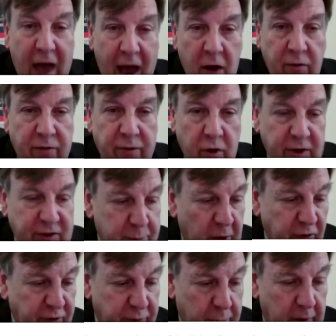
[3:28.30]
Without the
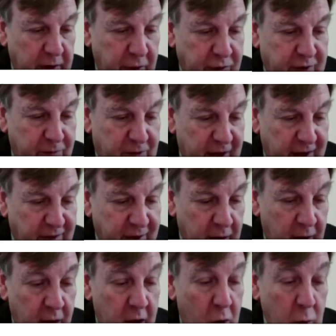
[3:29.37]
responsible use of
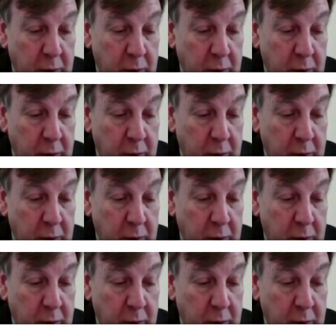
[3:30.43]
data,